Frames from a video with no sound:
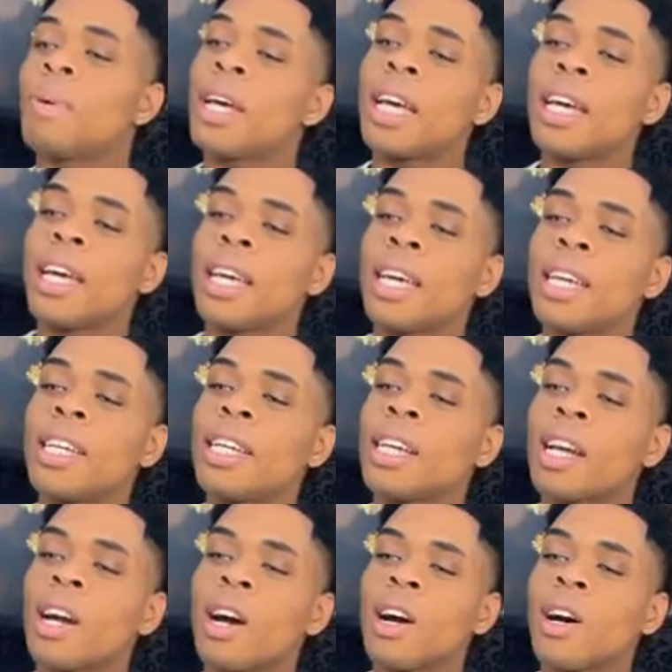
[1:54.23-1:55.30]

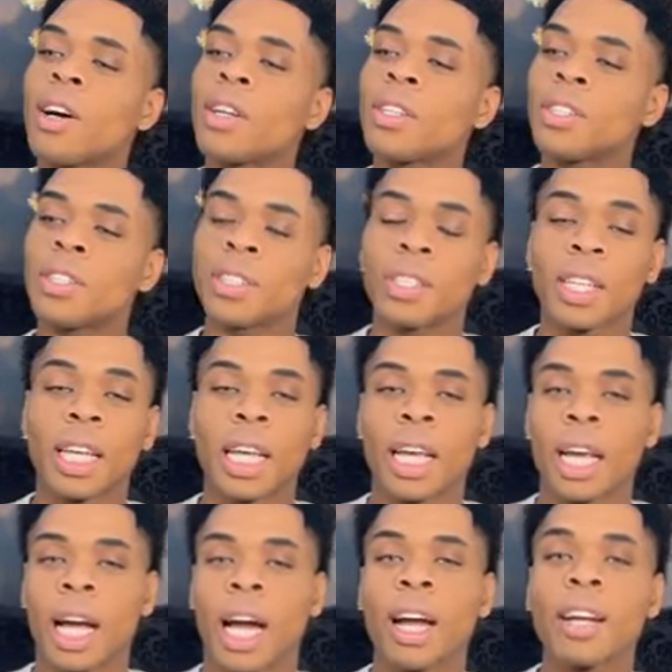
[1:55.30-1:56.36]
Pentecost.
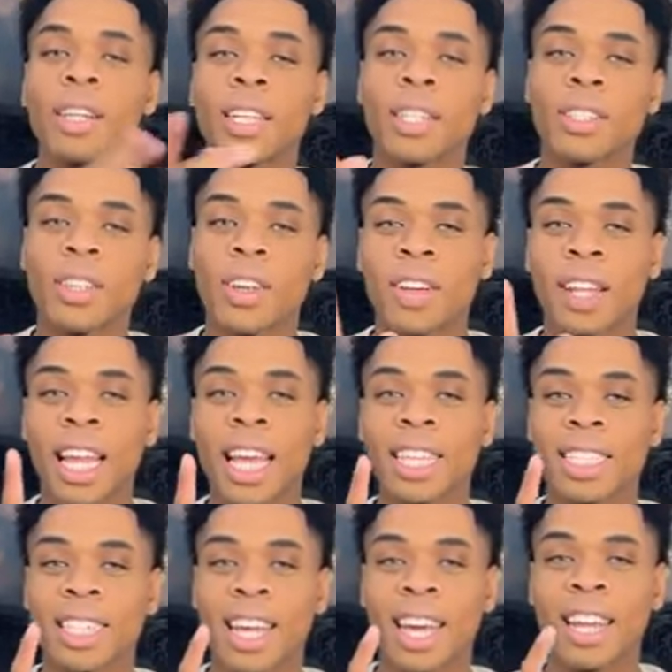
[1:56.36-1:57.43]
I heard this song last